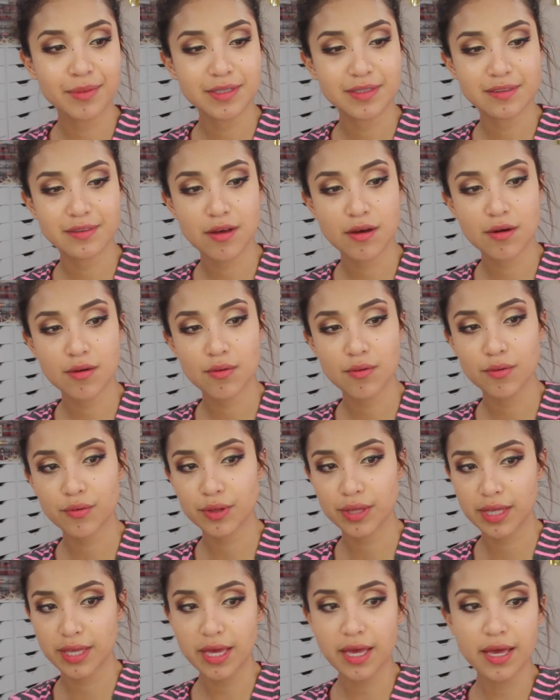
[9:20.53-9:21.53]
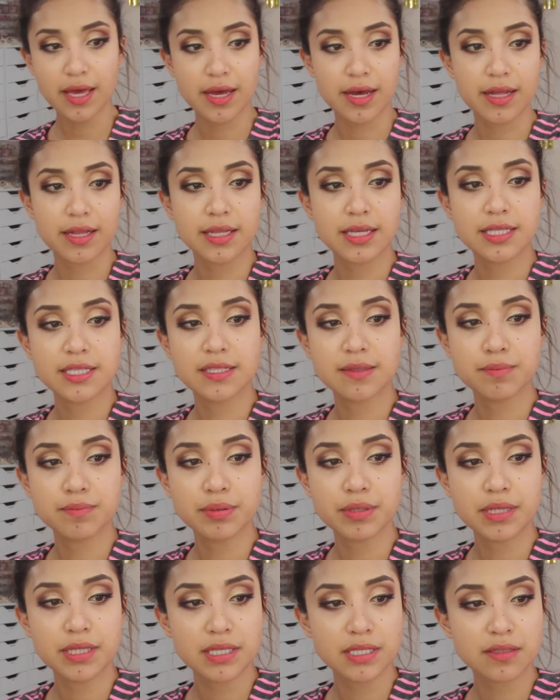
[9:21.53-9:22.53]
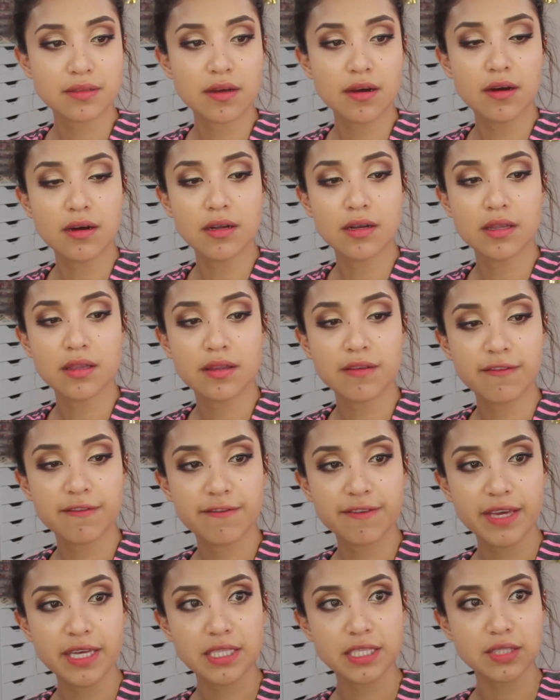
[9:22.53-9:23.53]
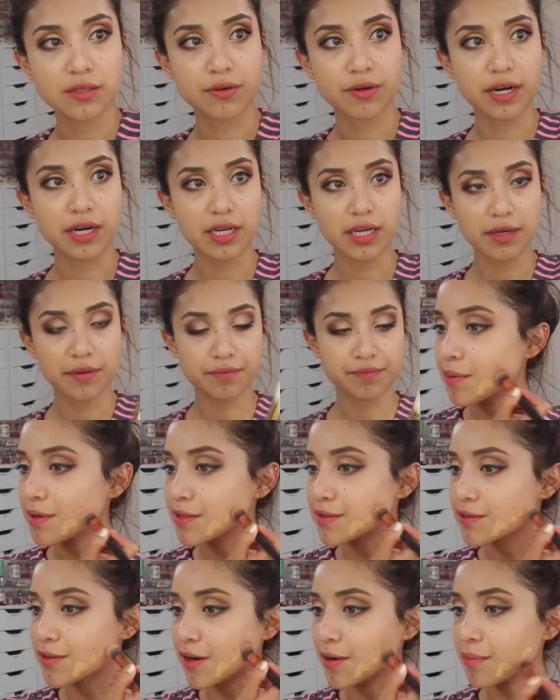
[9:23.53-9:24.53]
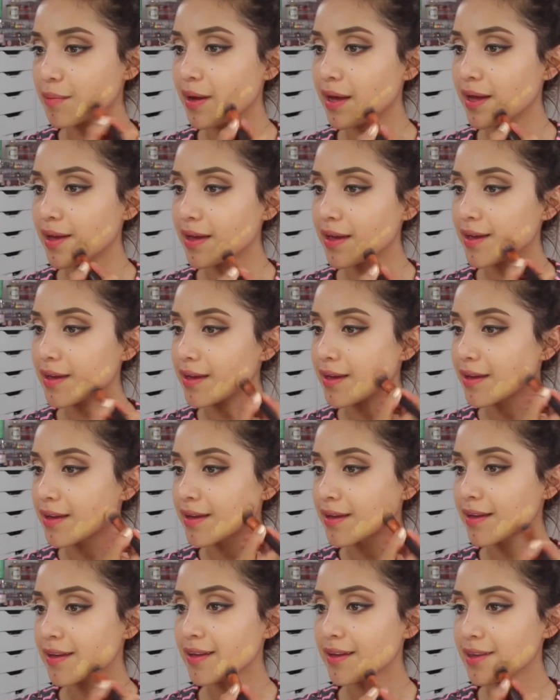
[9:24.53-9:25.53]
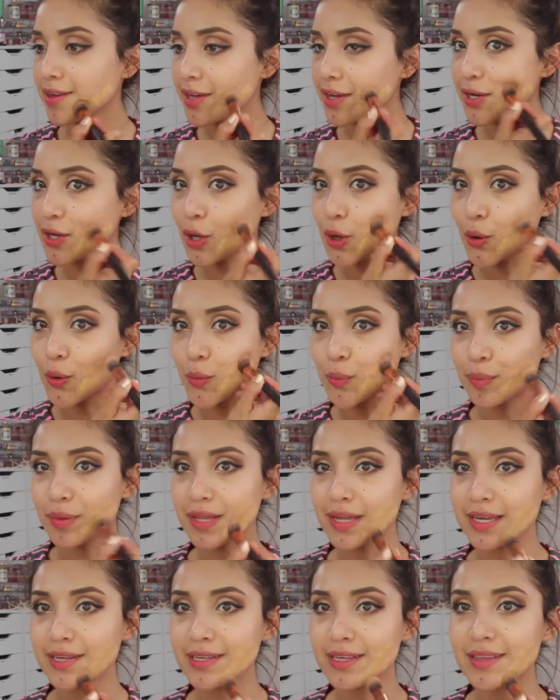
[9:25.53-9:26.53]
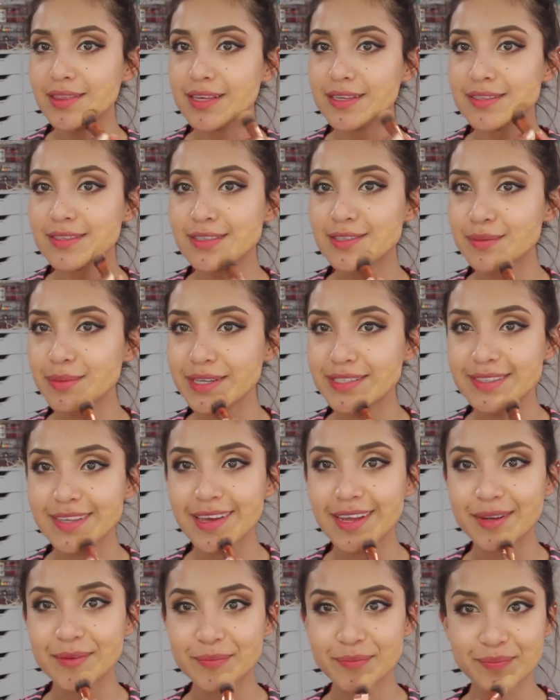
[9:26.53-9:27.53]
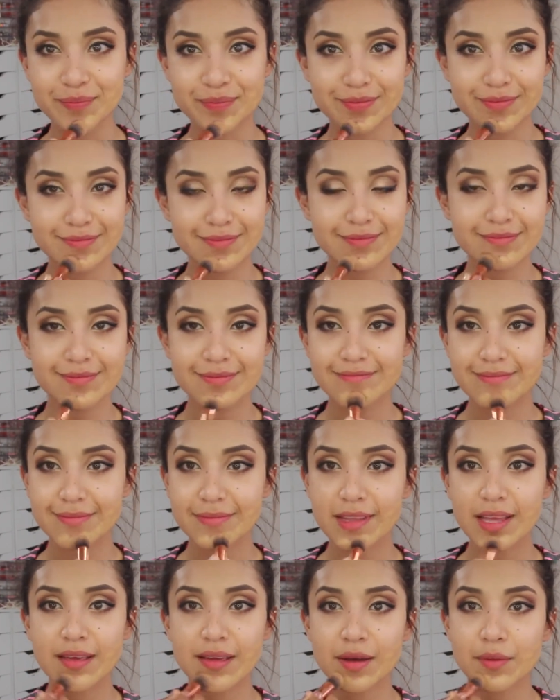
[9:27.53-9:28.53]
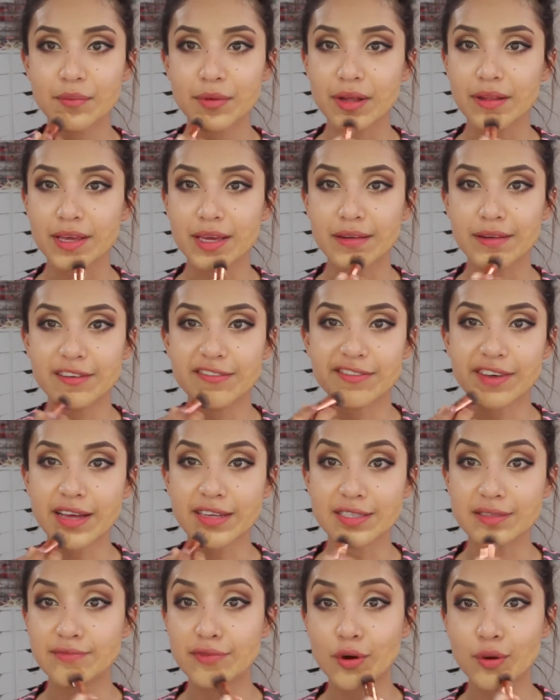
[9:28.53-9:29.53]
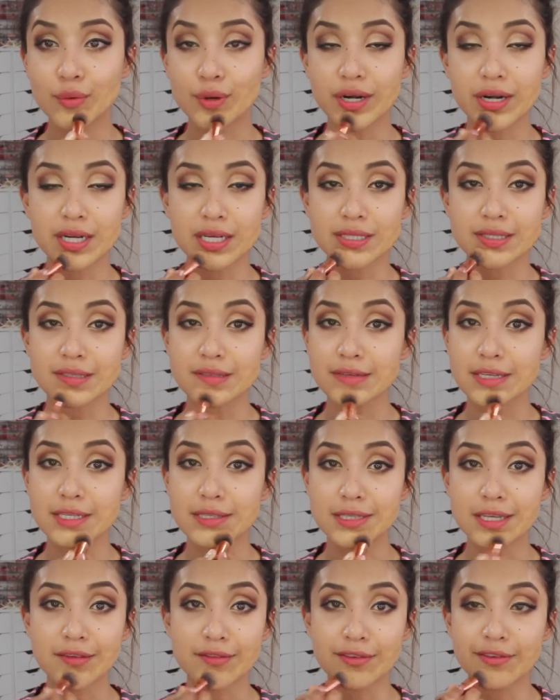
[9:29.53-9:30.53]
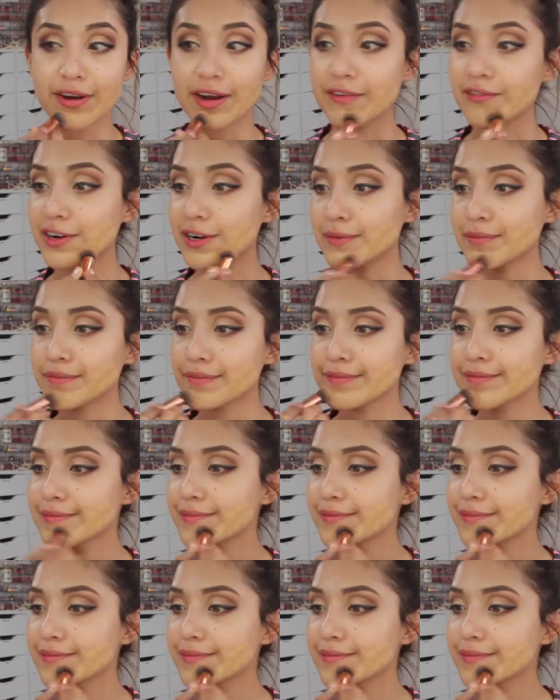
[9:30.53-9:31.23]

So yeah, let's put this on the face already. I'm going to start by, you know, blending this into my skin. Probably going to fast forward because it's going to take forever.